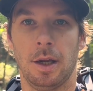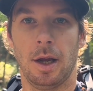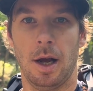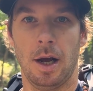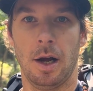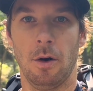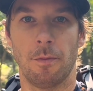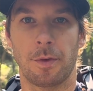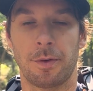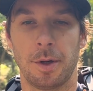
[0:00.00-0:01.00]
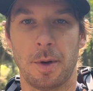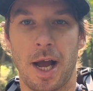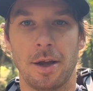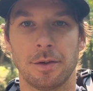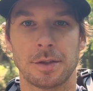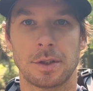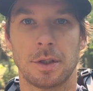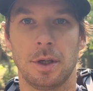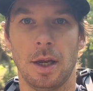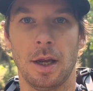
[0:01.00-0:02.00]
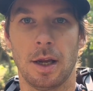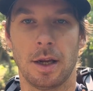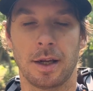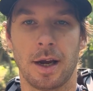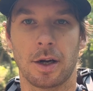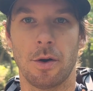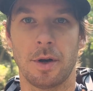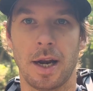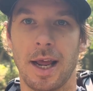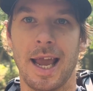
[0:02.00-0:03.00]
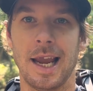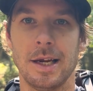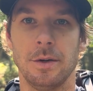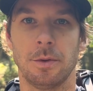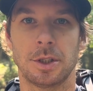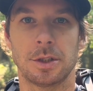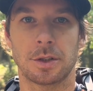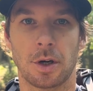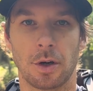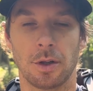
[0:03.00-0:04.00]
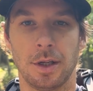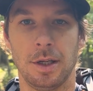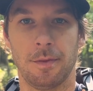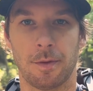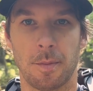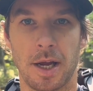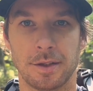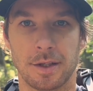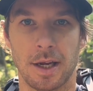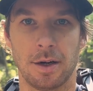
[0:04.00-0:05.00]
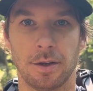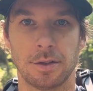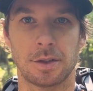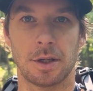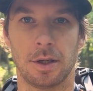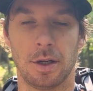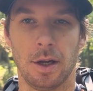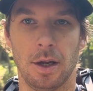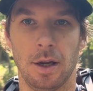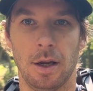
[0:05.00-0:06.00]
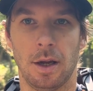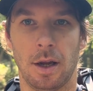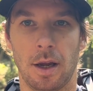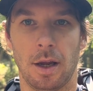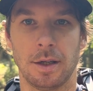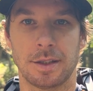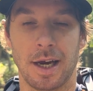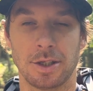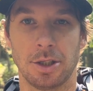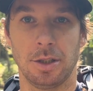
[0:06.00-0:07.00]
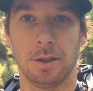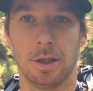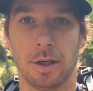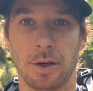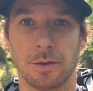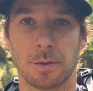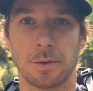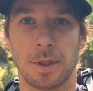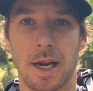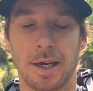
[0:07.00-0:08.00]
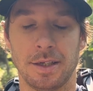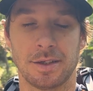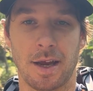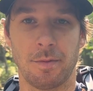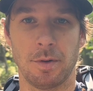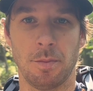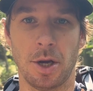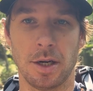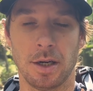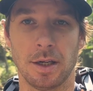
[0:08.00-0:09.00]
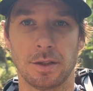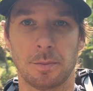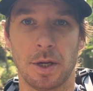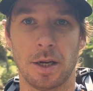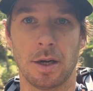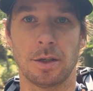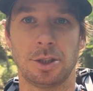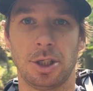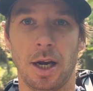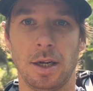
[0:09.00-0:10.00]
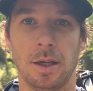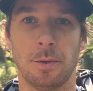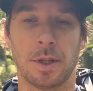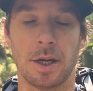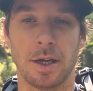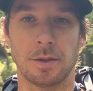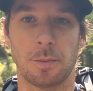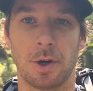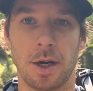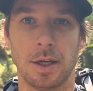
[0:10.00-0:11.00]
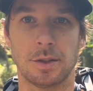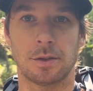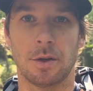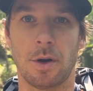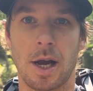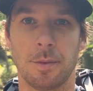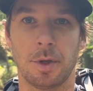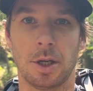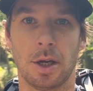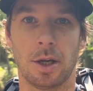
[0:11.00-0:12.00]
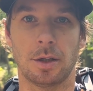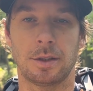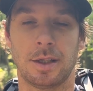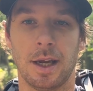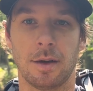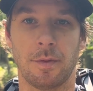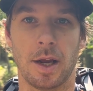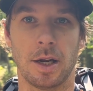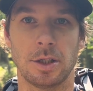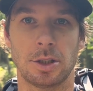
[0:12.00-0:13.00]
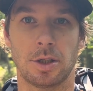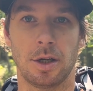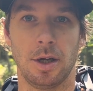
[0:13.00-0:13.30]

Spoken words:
Over 3 miles and got going at 8, which is early for my standards. And it's actually, I know it's supposed to be 97, but it's been shady with a nice breeze. So I'm gonna take advantage,